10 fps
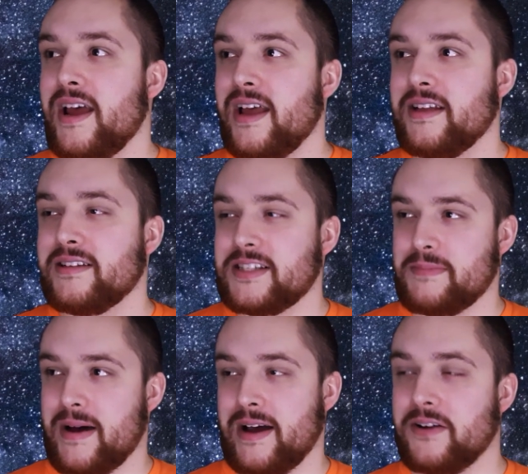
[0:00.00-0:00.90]
and
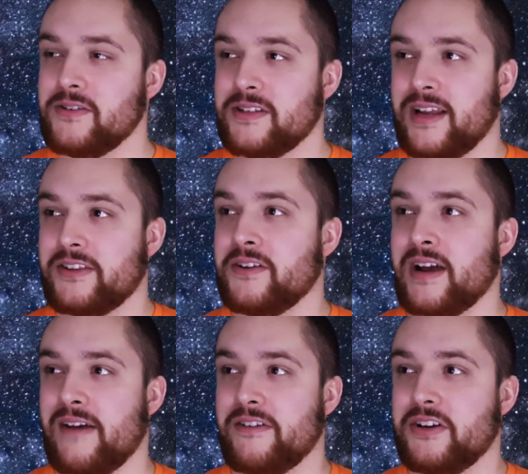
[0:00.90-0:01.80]
smiles like they're
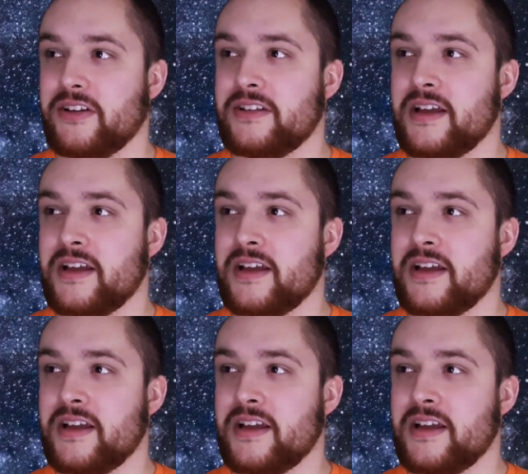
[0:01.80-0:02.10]
having a good